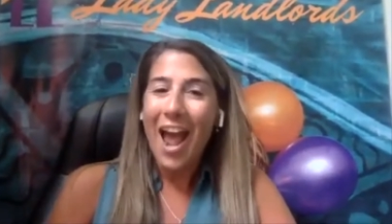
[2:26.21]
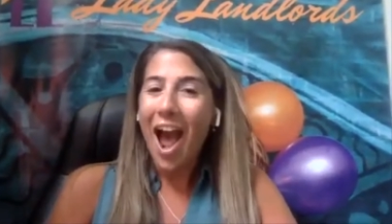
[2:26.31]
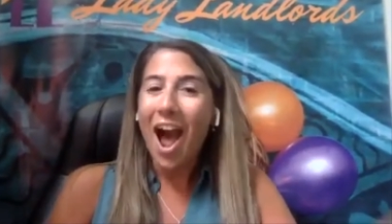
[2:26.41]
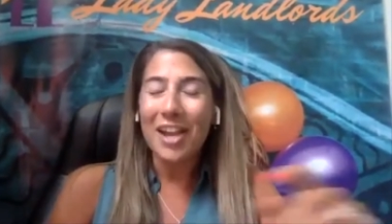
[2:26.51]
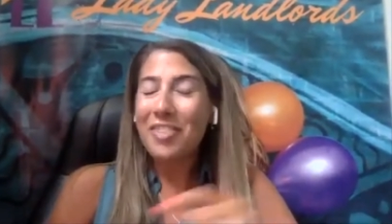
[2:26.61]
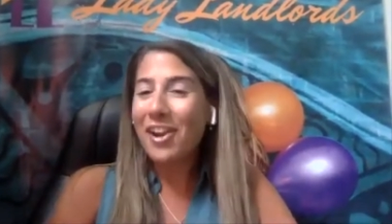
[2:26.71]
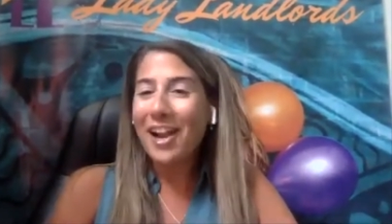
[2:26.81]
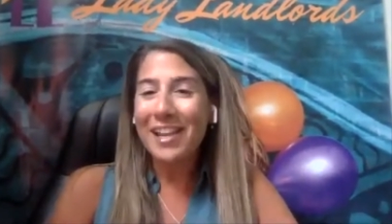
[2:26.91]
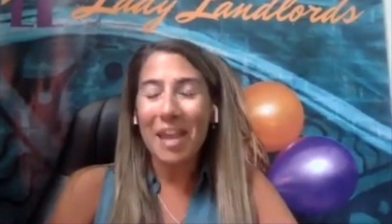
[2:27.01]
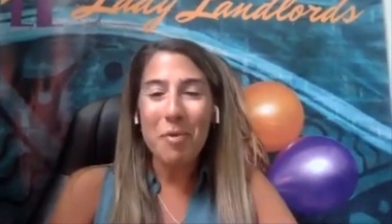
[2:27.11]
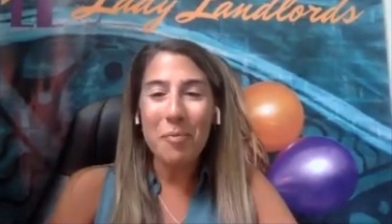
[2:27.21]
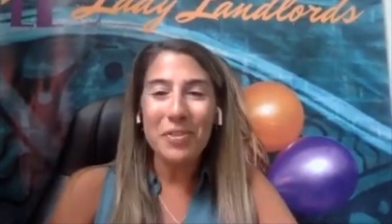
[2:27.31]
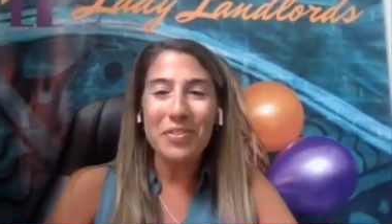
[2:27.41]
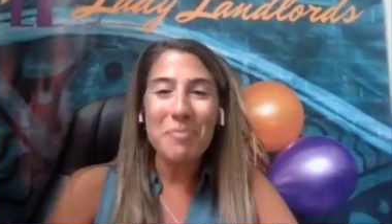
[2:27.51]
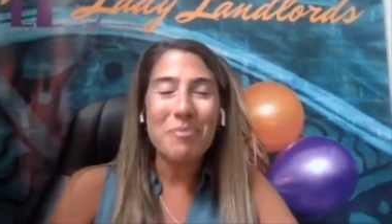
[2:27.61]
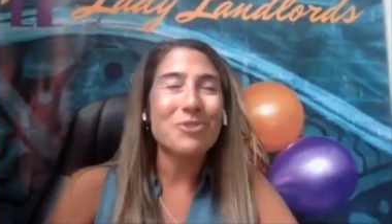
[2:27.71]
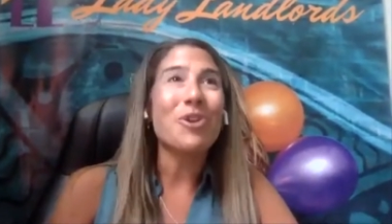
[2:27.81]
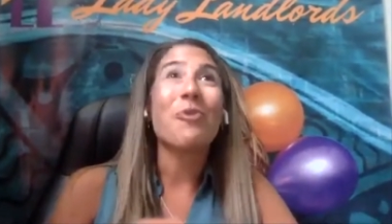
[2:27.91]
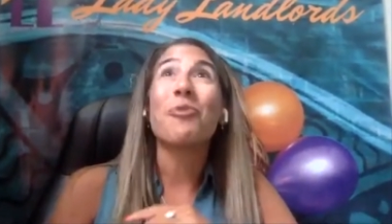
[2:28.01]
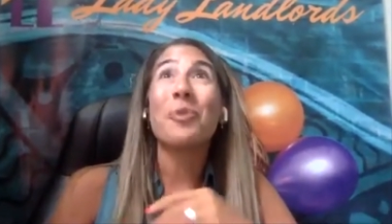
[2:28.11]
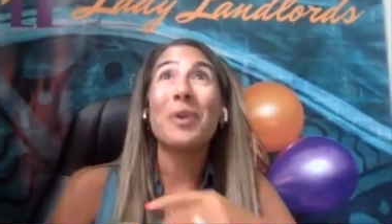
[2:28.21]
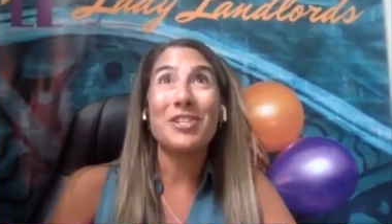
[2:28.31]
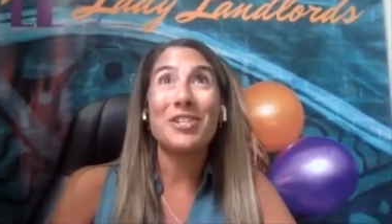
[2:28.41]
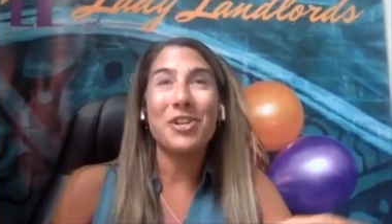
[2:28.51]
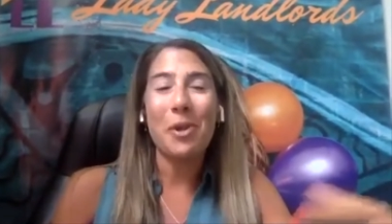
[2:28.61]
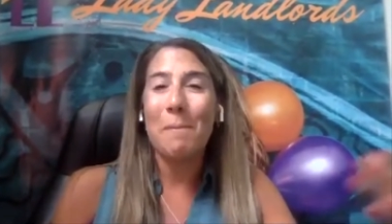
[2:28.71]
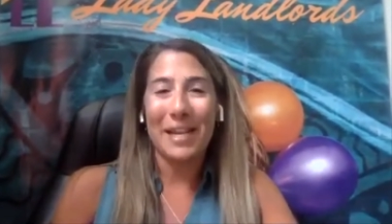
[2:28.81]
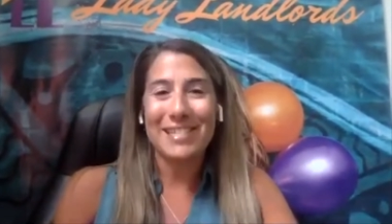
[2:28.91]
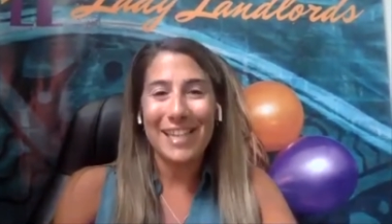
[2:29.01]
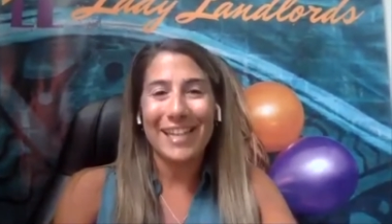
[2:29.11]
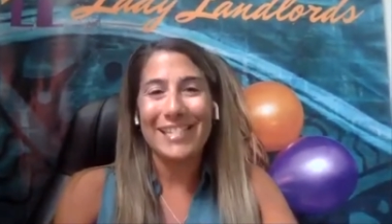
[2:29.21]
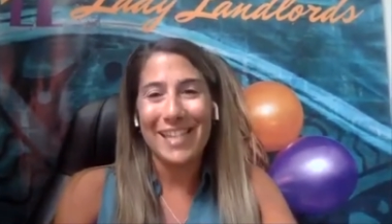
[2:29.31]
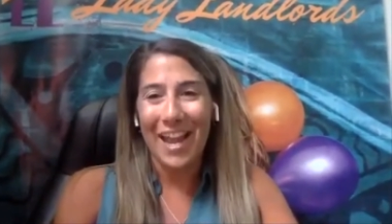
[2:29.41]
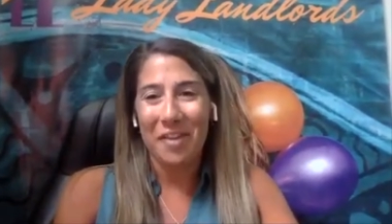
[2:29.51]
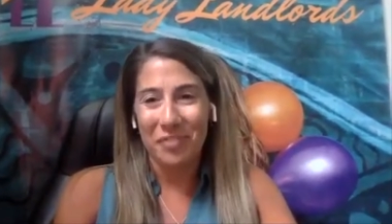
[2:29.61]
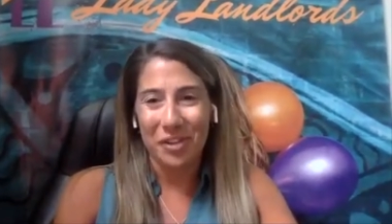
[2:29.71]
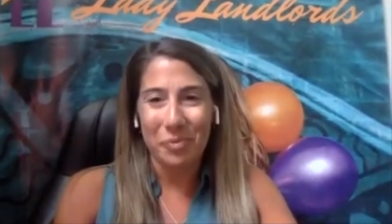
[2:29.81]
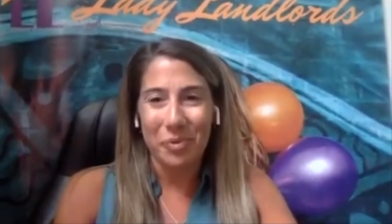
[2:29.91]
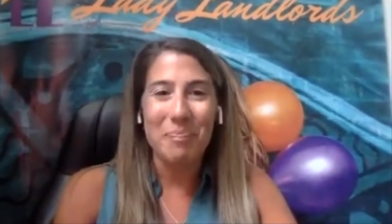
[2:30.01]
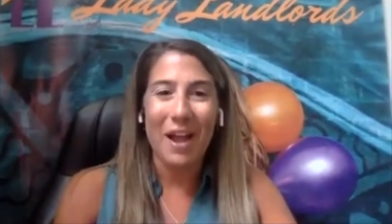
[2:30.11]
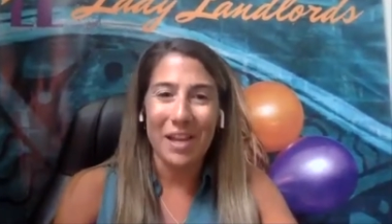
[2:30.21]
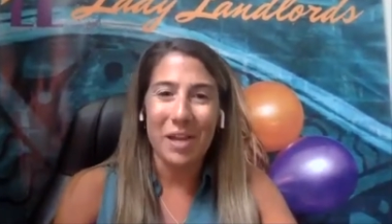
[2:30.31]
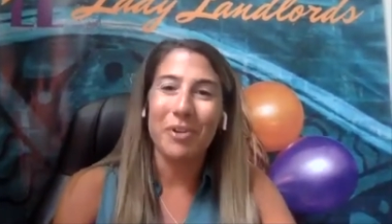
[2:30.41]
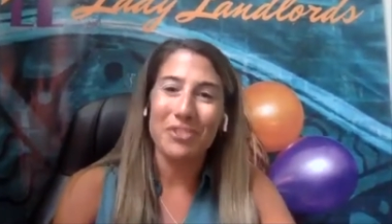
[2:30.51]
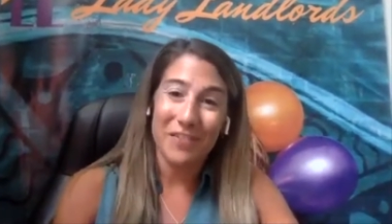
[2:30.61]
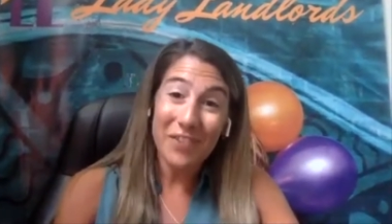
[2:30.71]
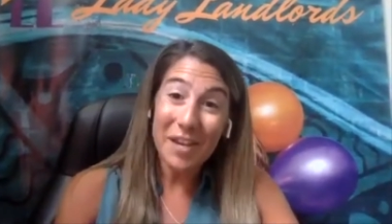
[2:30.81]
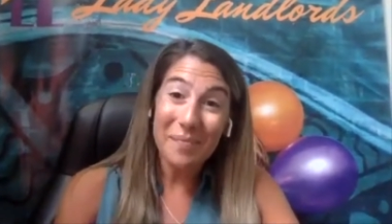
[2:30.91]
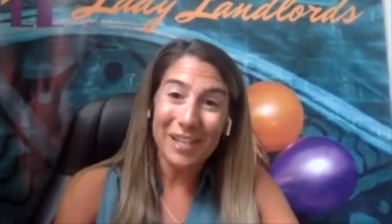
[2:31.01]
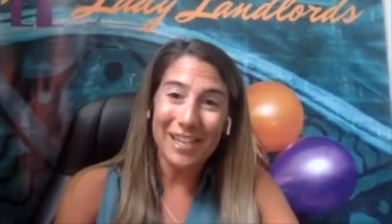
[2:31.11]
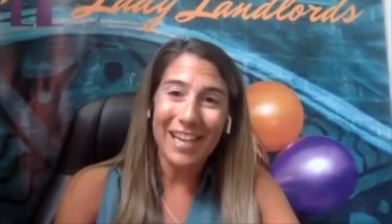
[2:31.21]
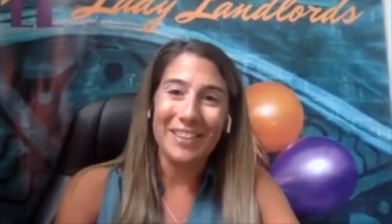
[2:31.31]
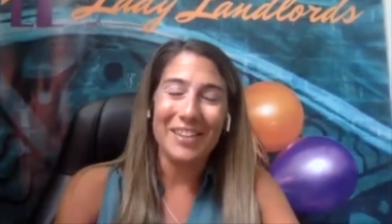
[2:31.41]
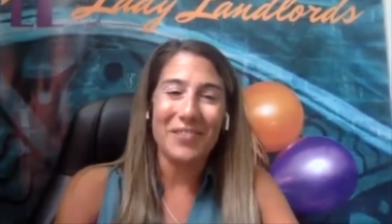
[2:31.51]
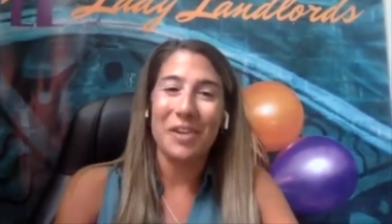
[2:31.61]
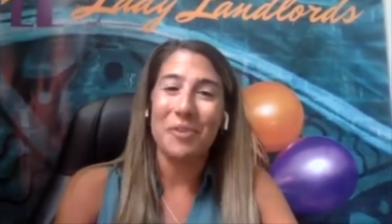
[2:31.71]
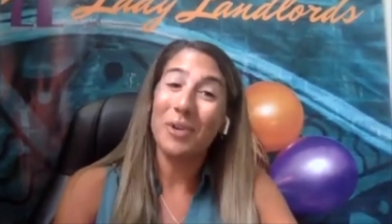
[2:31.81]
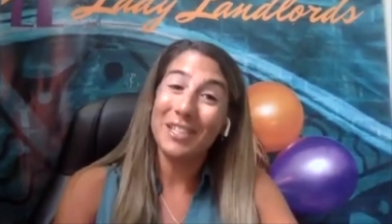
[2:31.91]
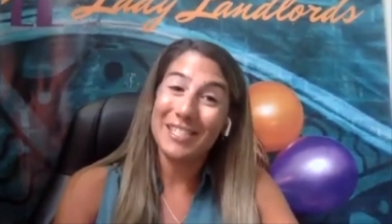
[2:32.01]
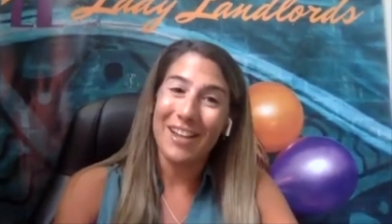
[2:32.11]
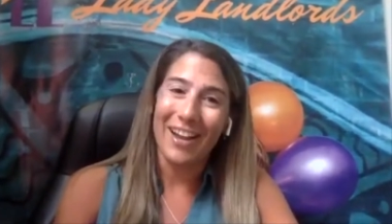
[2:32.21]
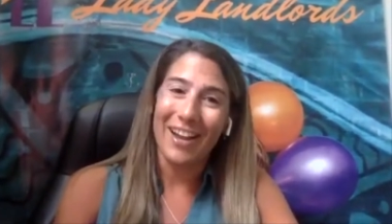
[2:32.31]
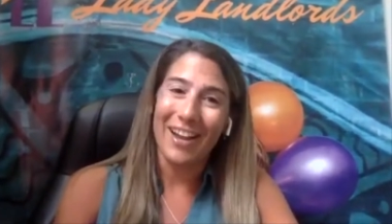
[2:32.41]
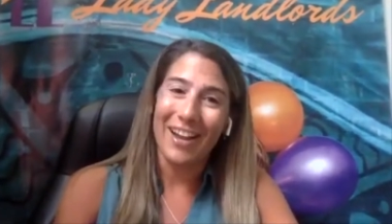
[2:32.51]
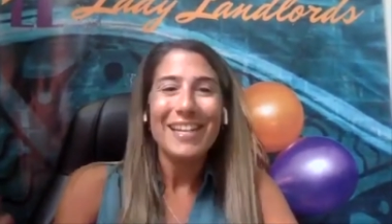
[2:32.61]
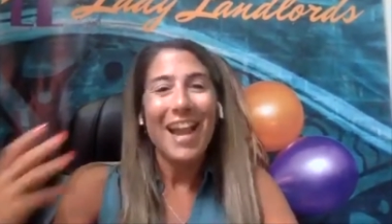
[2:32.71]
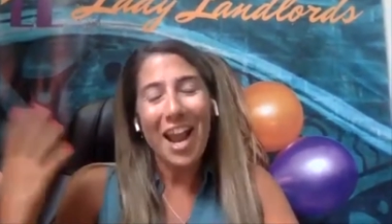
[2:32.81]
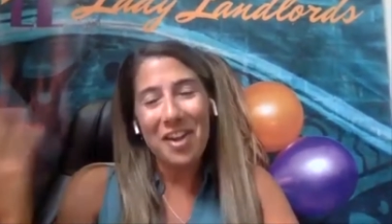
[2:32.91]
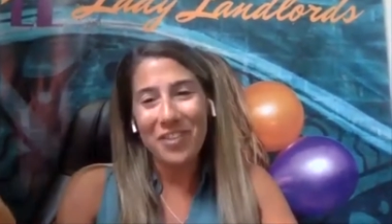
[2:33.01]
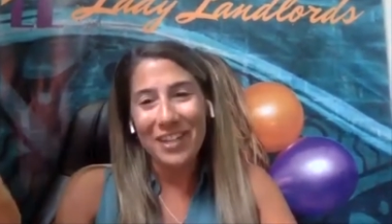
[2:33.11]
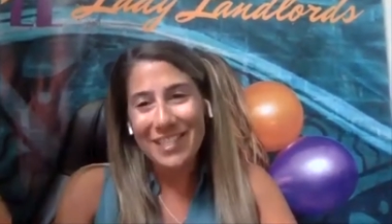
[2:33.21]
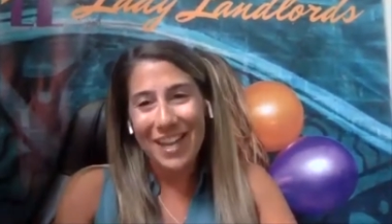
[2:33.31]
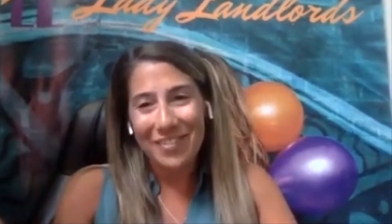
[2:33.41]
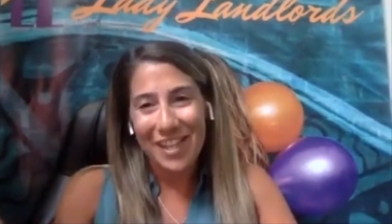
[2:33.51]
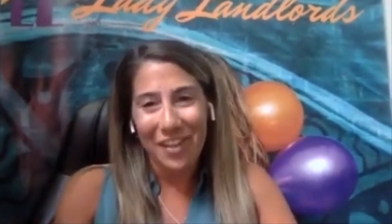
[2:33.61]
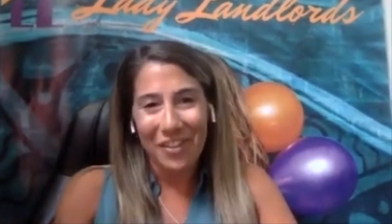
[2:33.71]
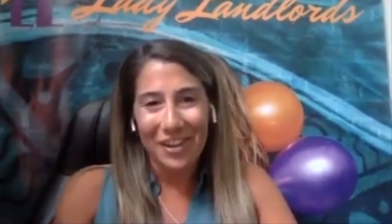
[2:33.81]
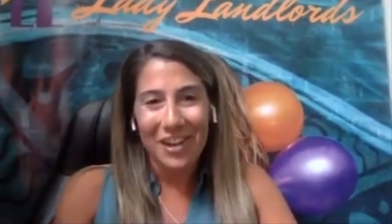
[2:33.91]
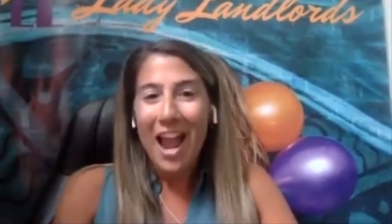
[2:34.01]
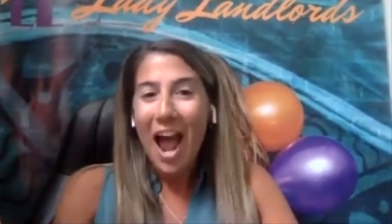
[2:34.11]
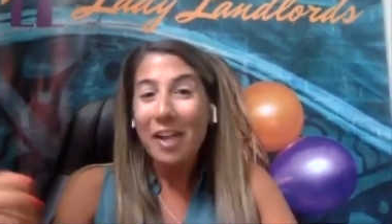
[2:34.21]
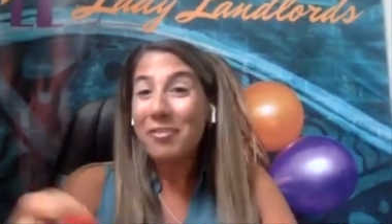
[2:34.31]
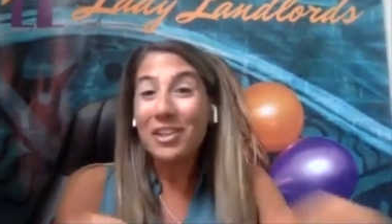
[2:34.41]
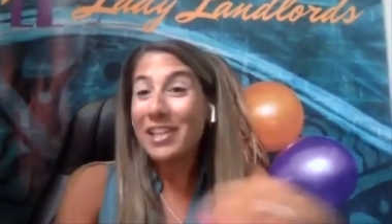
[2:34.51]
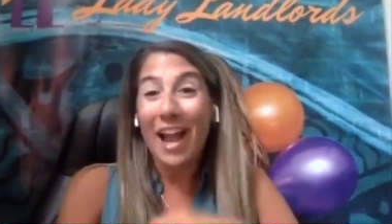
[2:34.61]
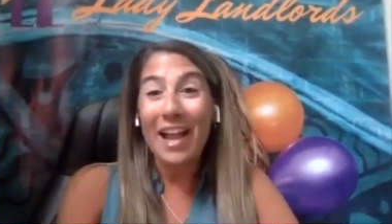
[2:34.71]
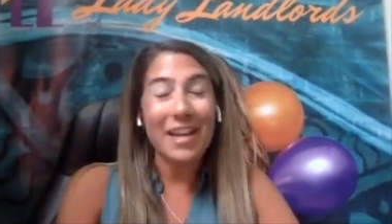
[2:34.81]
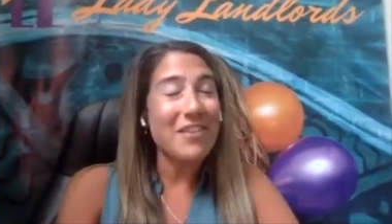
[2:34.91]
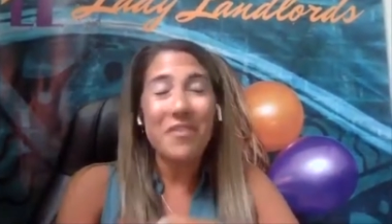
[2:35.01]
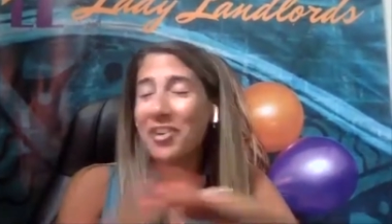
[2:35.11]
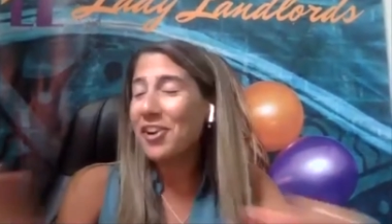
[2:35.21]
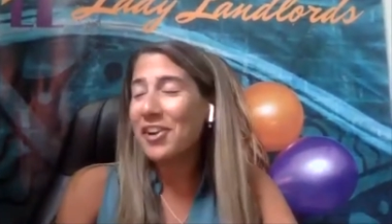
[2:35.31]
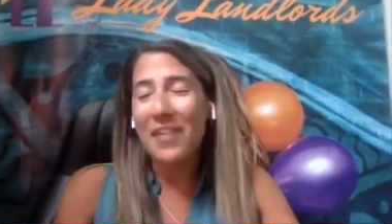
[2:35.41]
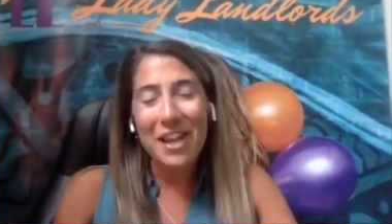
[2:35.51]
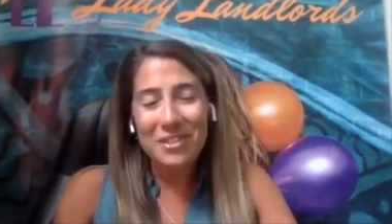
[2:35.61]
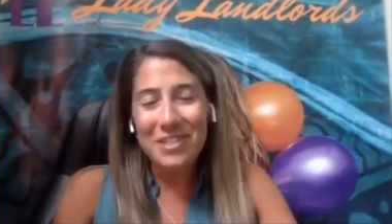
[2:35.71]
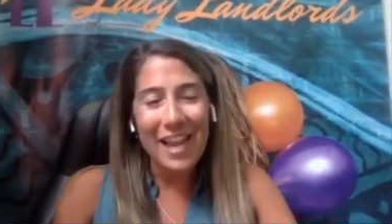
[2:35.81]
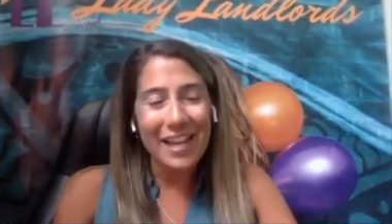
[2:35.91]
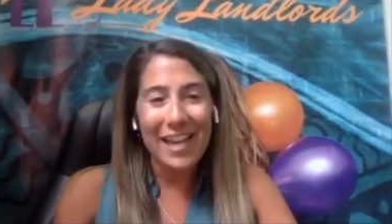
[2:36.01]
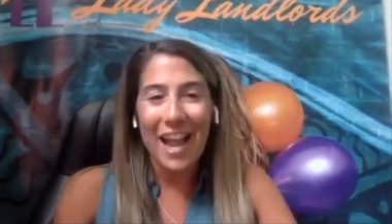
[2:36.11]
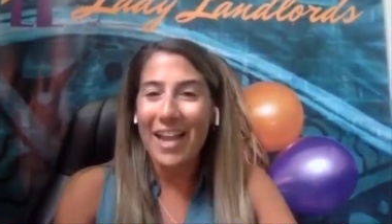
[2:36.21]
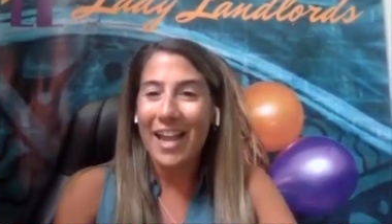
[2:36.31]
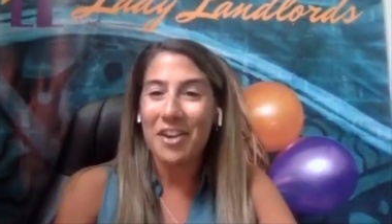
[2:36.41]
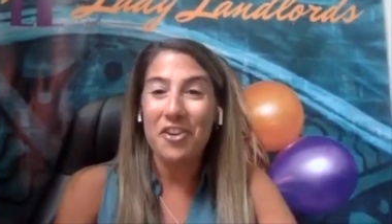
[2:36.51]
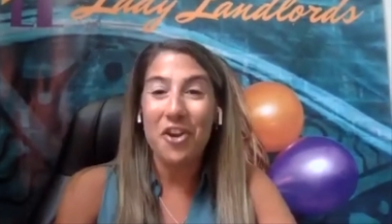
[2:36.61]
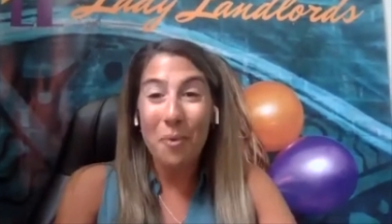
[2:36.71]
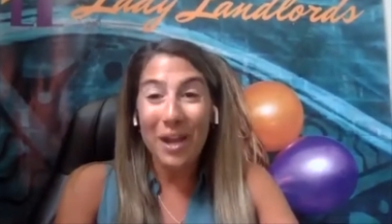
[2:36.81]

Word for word: I thought I came up with the most original, best idea ever with buying a multifamily and living in one side and renting out the other. I really, I had never heard of house hacking. I had no